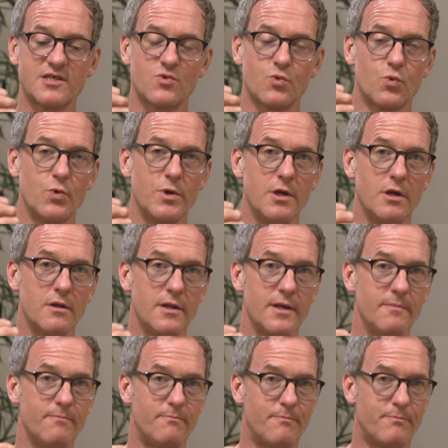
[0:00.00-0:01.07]

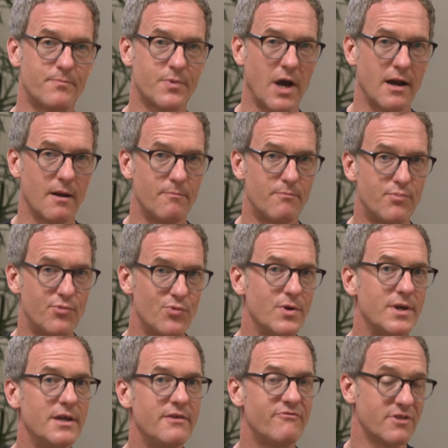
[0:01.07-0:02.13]
really kind of
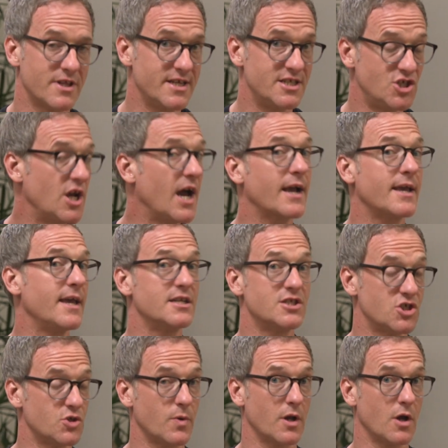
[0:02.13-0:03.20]
briefly check
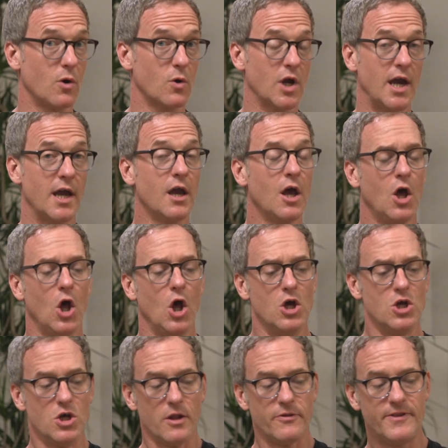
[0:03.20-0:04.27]
into it, okay?
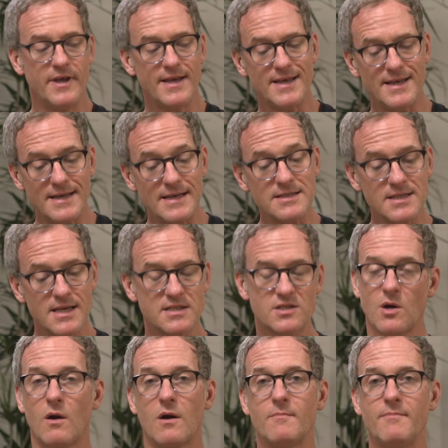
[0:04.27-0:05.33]
The easiest
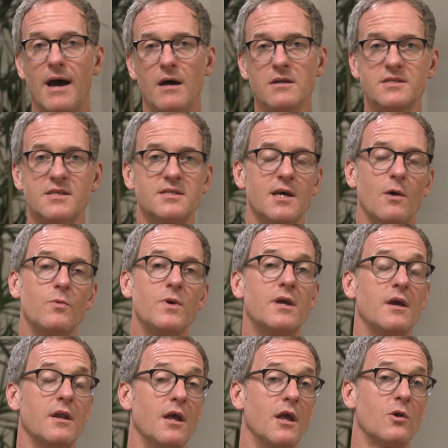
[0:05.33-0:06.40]
arm balances that we
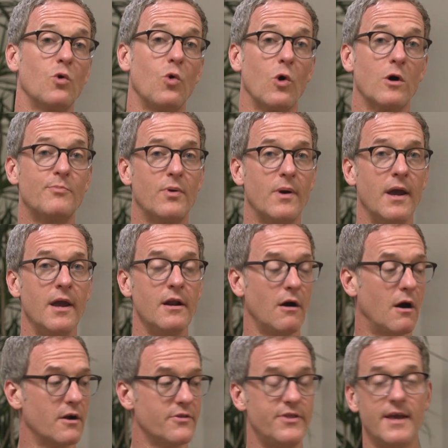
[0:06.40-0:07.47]
can incorporate
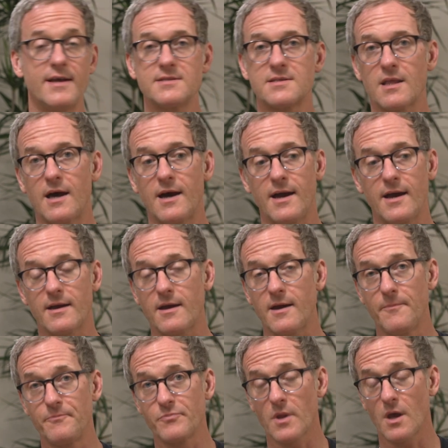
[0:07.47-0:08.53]
are things
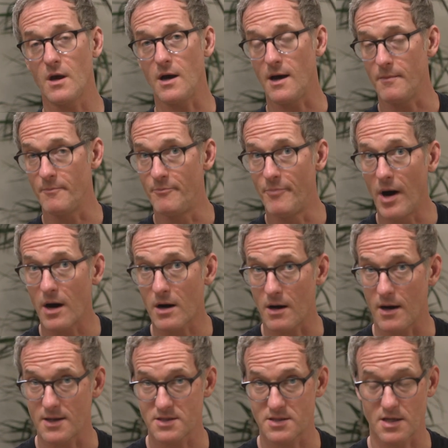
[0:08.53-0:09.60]
like
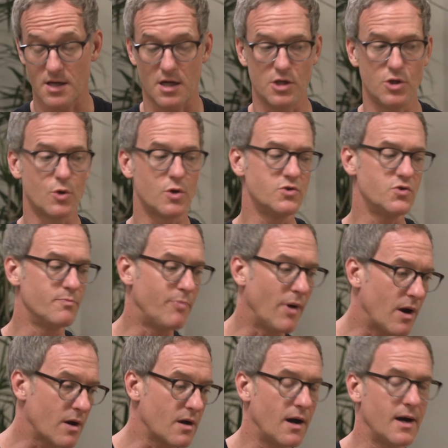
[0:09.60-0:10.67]
Bacbkends. You can do
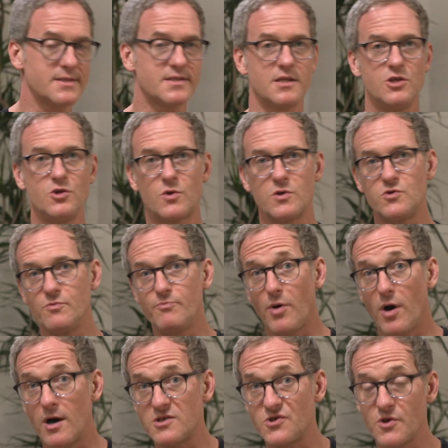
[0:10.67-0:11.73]
Bacbkends, you can do
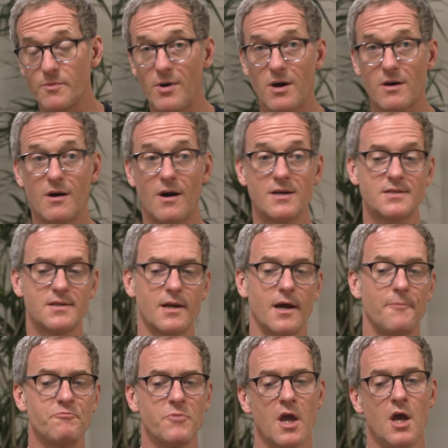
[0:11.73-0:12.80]
Parsva
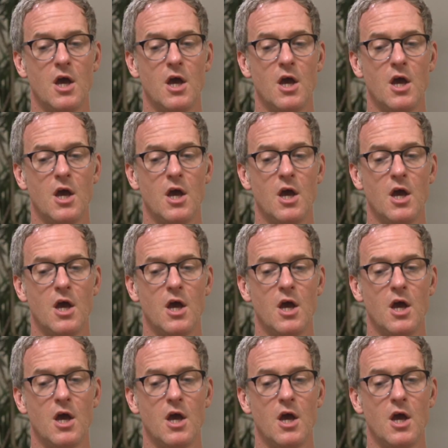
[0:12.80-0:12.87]
Bacbkends.